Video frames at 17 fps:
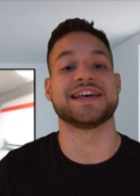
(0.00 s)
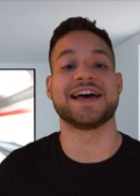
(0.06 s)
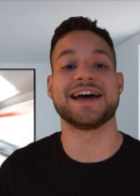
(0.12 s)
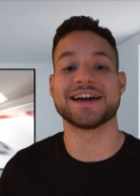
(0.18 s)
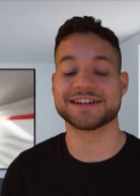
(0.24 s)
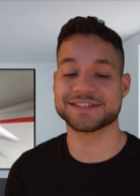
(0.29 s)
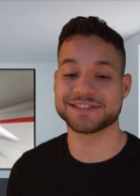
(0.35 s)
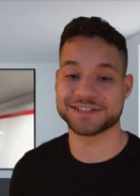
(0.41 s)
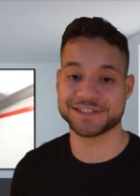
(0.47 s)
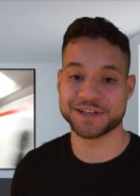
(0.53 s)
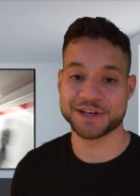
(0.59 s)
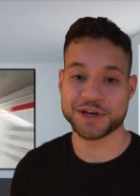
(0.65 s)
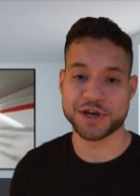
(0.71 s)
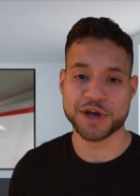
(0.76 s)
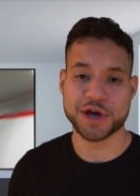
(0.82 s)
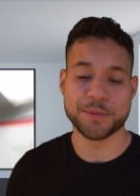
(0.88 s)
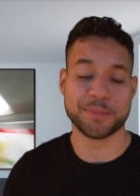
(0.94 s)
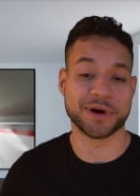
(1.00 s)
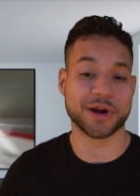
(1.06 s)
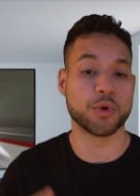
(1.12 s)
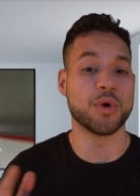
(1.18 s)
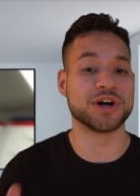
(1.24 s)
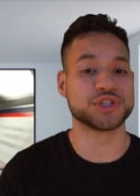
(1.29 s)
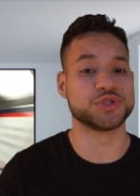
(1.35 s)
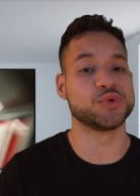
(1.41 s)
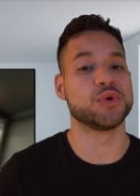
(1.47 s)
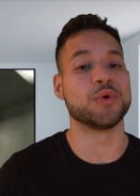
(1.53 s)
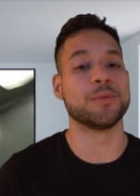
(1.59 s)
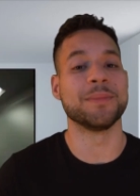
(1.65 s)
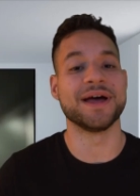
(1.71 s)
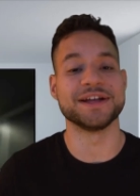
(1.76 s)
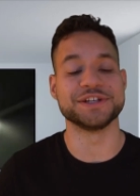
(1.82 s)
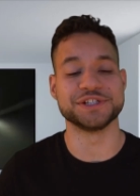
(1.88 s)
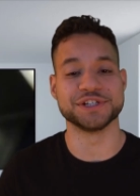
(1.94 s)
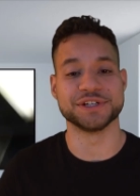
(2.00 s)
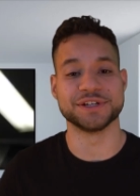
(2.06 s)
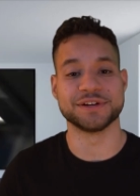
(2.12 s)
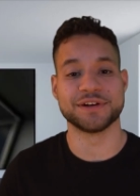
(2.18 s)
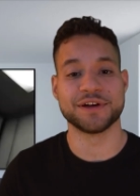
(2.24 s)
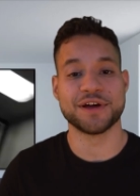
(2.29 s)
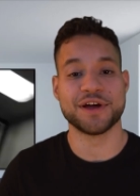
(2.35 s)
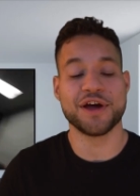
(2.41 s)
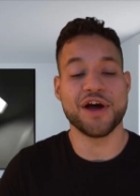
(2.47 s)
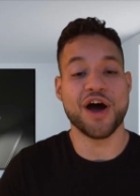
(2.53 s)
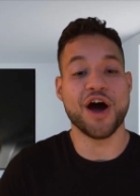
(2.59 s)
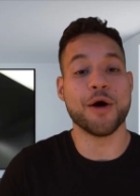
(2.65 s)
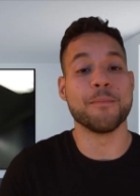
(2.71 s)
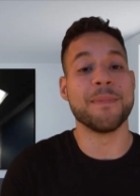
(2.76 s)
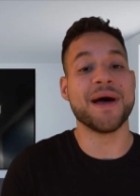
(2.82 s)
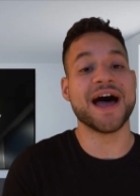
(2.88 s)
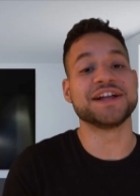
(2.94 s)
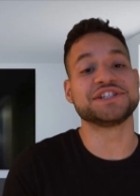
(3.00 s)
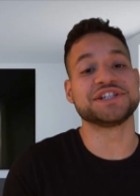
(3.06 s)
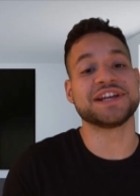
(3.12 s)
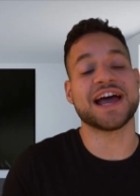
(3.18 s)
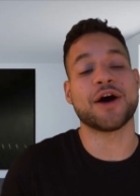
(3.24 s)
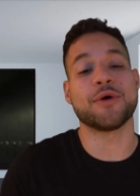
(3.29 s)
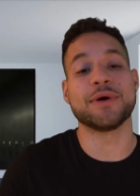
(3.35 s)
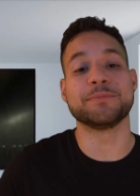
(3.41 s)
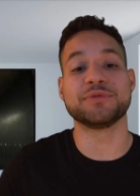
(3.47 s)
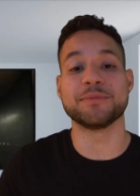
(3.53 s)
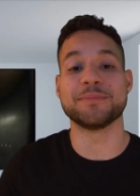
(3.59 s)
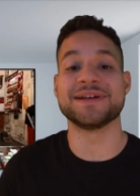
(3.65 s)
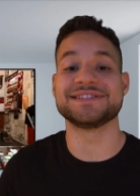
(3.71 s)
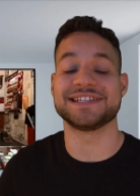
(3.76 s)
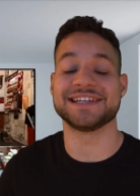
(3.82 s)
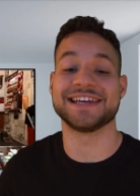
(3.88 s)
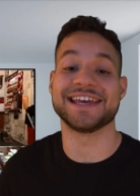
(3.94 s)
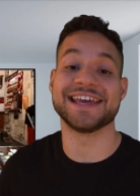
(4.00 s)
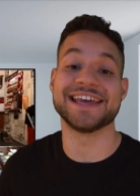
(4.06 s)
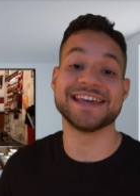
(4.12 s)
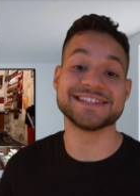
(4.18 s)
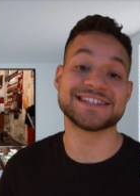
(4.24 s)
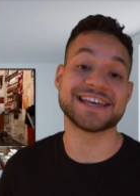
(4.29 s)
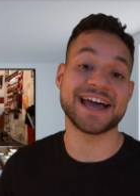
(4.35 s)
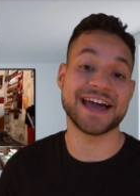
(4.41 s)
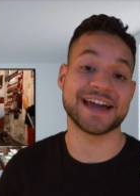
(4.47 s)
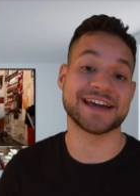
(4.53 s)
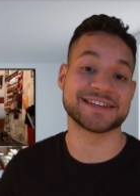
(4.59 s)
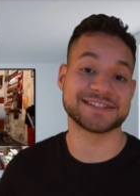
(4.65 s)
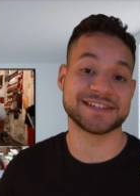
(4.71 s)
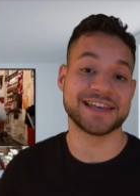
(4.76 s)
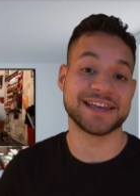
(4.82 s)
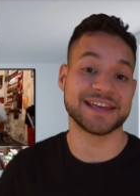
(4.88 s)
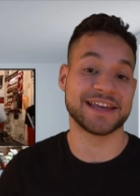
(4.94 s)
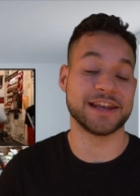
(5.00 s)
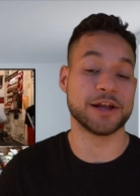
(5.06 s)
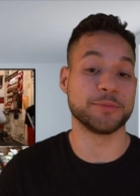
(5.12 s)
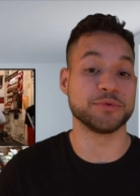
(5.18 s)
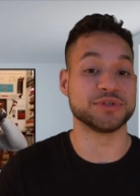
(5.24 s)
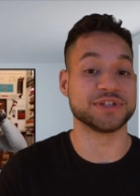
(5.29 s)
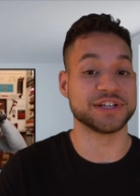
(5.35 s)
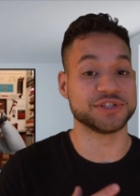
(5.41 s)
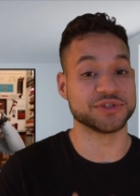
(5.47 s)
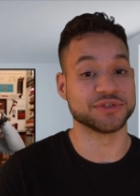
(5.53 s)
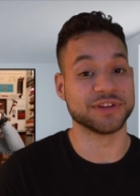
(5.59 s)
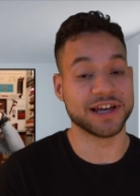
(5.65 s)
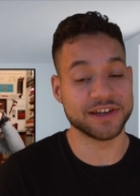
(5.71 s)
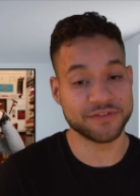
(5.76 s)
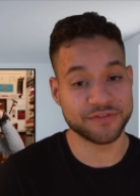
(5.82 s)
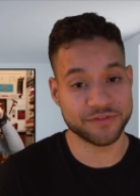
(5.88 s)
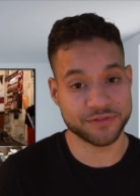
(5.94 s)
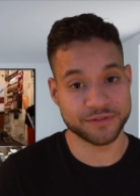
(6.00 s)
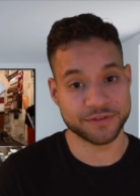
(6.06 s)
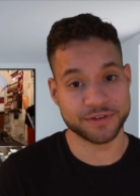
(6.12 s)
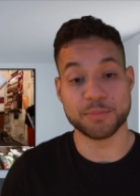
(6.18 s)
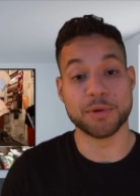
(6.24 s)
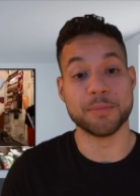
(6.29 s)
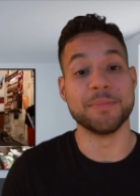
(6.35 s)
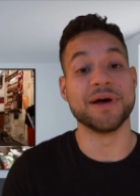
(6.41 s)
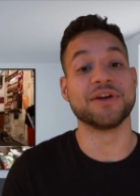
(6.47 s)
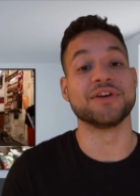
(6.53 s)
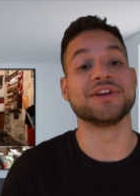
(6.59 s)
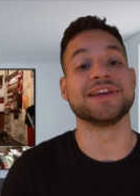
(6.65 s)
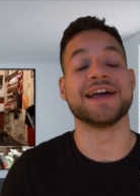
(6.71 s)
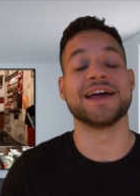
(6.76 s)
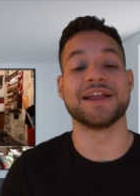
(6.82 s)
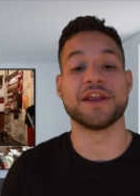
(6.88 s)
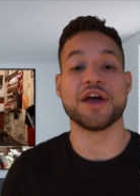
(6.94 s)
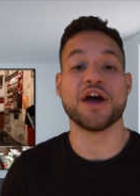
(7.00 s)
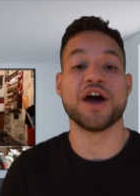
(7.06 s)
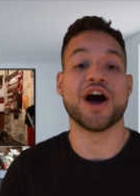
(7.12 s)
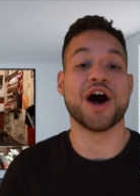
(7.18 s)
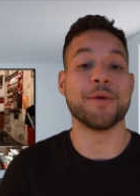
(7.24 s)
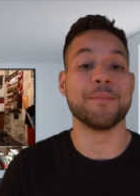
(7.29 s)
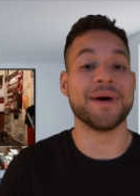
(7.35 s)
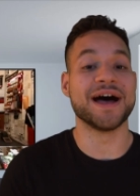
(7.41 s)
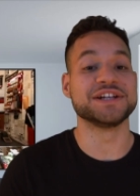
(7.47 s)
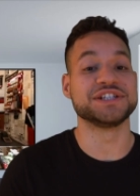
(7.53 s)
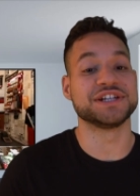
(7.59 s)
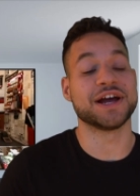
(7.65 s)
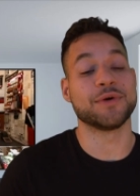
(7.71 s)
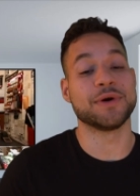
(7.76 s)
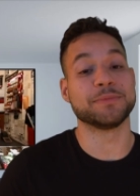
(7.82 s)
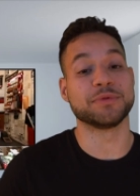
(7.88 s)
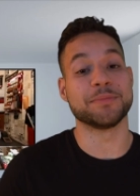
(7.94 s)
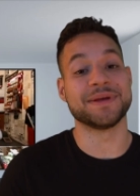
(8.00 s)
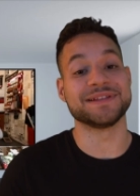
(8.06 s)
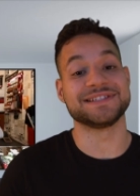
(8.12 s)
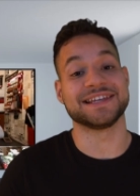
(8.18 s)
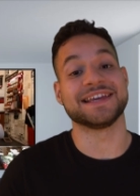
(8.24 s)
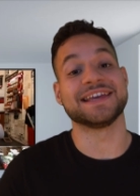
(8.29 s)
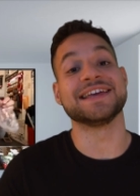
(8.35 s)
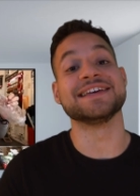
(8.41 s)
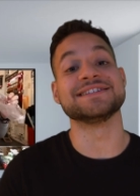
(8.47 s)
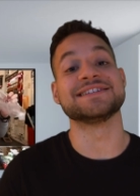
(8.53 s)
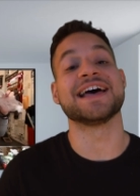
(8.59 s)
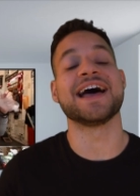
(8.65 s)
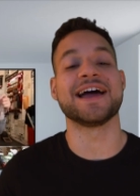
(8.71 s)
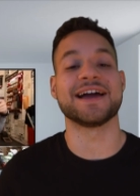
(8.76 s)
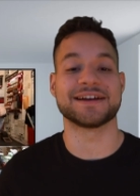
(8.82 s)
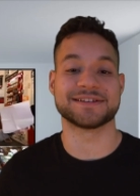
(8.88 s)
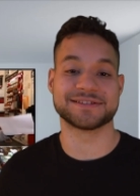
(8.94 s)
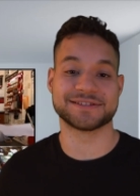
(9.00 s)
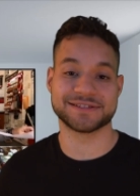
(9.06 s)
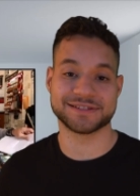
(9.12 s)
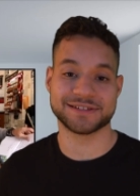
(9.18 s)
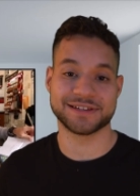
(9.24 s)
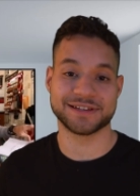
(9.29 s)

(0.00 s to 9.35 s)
hacks, but I want you to imagine how implementing his hacks can help you change your life. But better yet, imagine how implementing his hacks